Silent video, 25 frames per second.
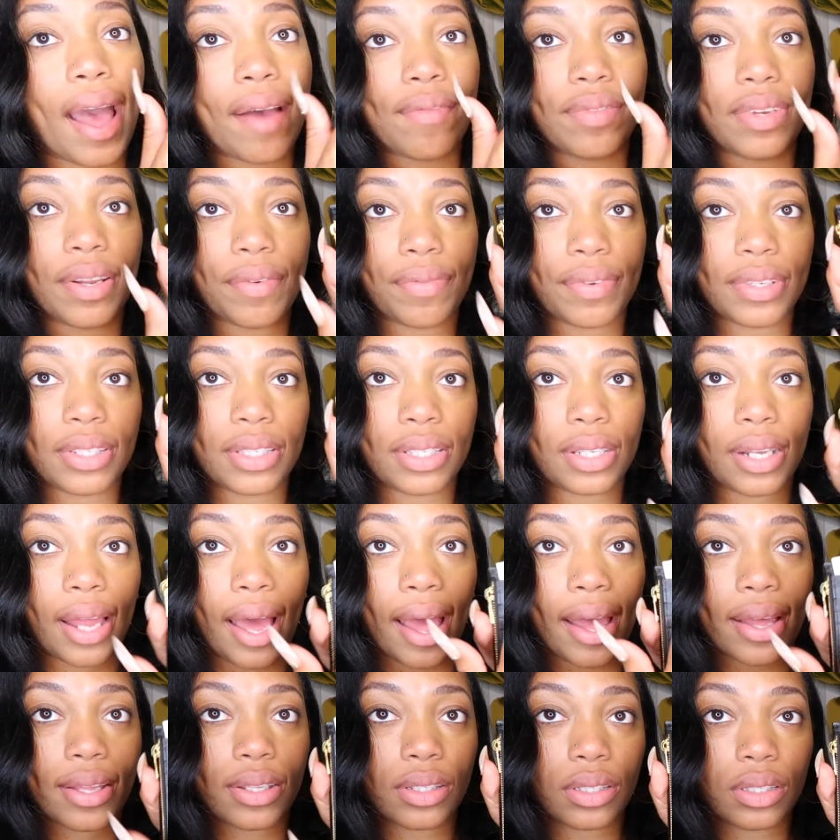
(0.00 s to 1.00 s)
different
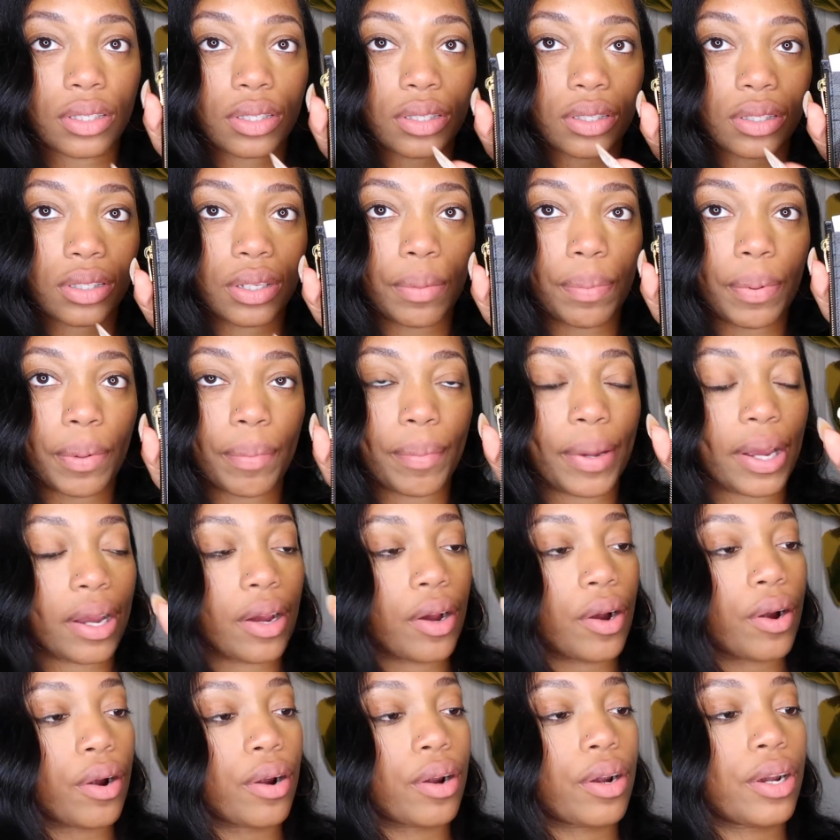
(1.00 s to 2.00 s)
slots to put my
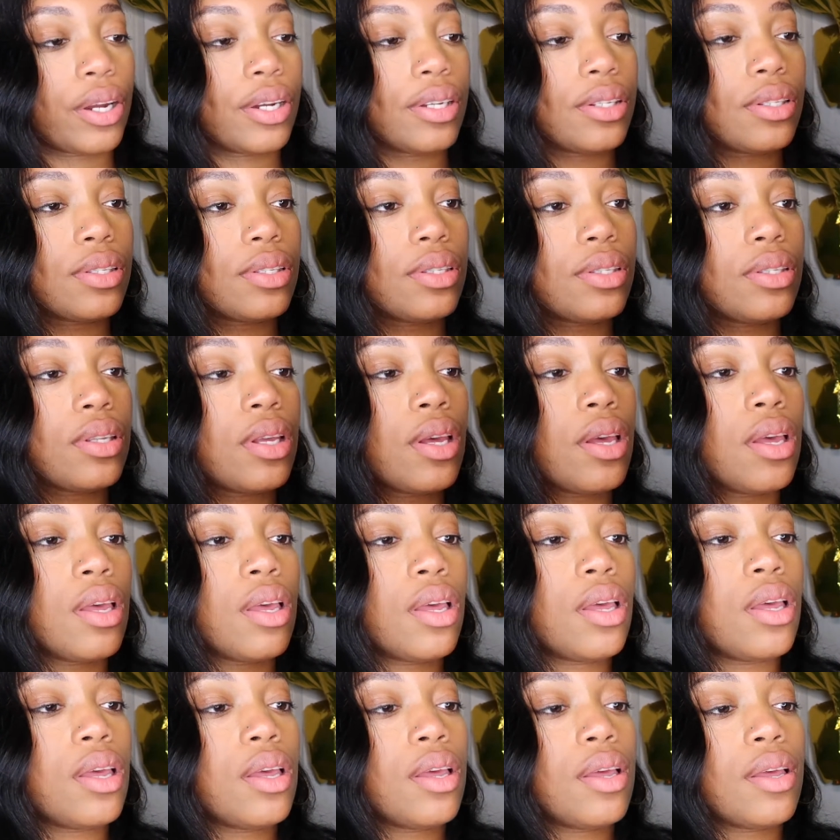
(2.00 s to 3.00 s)
cards.
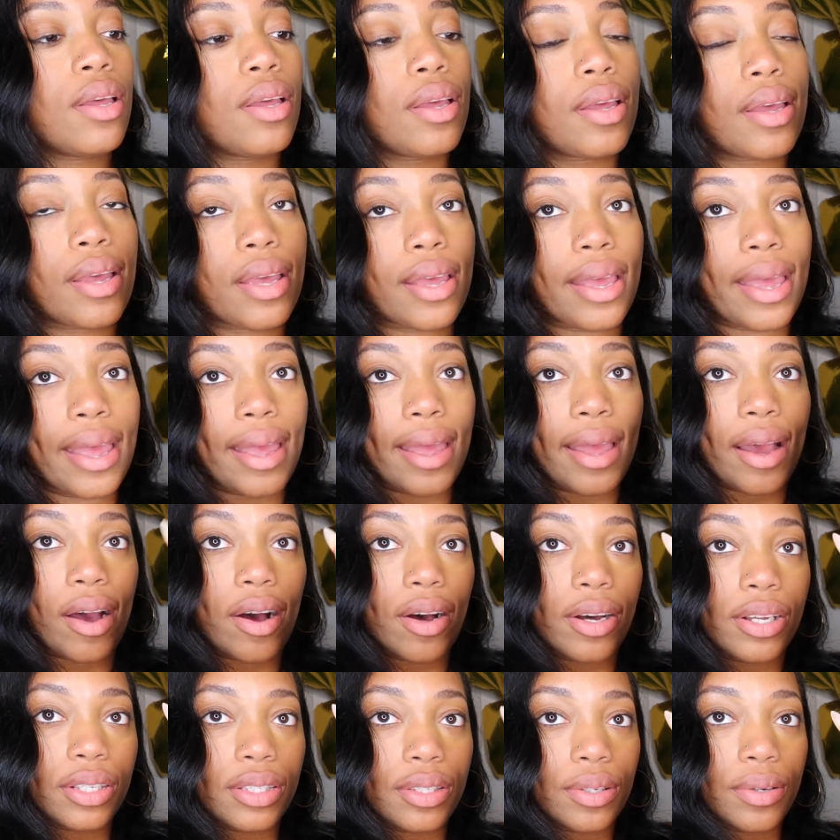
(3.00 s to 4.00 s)
It
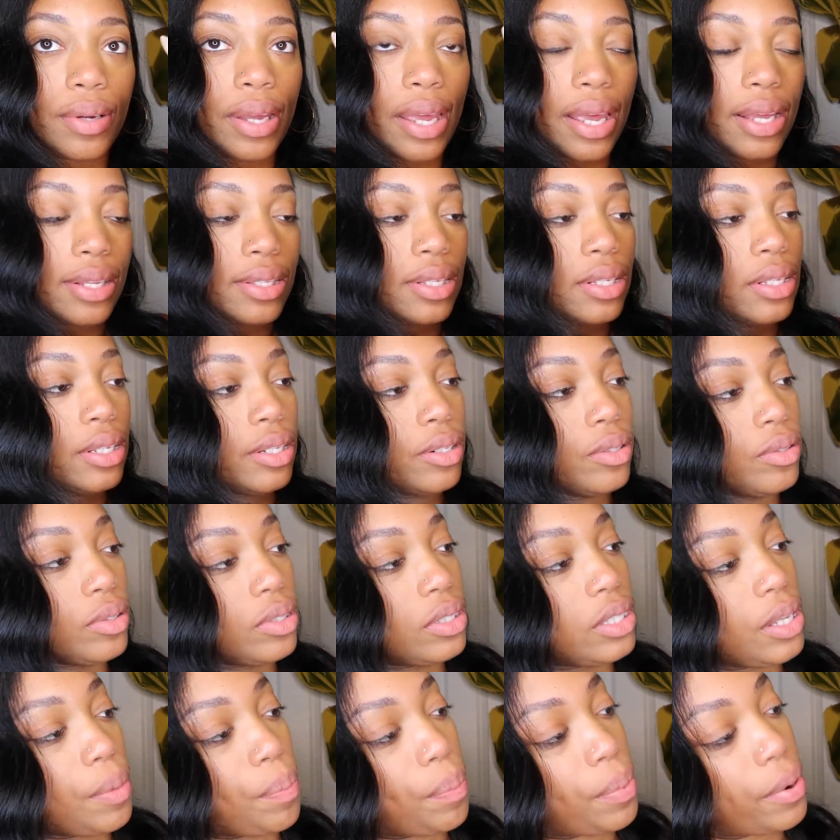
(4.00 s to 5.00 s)
also has a little
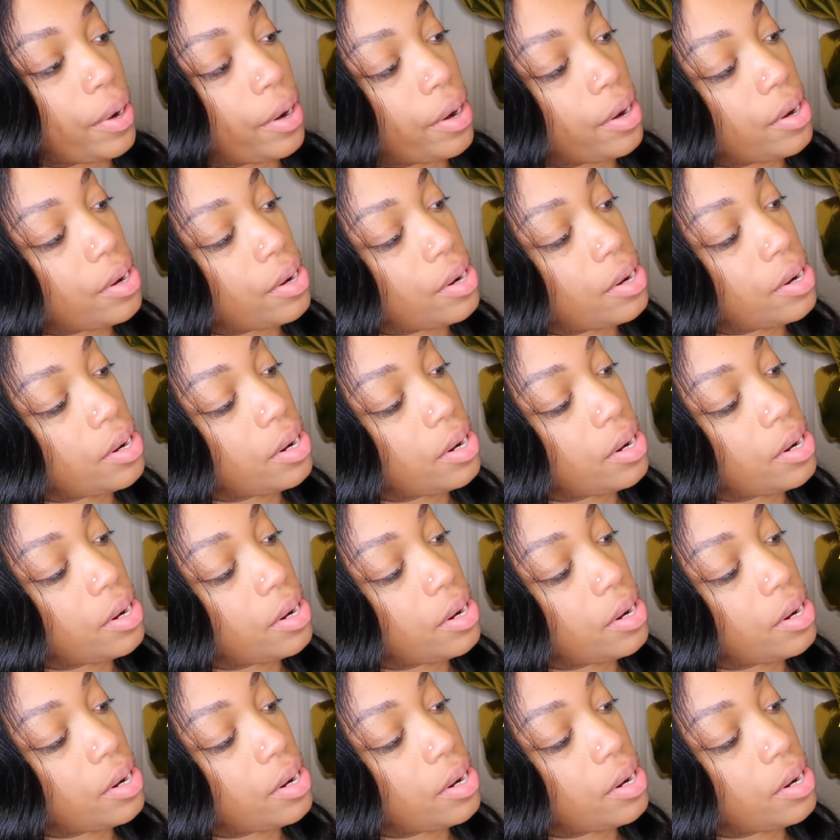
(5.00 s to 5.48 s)
zipper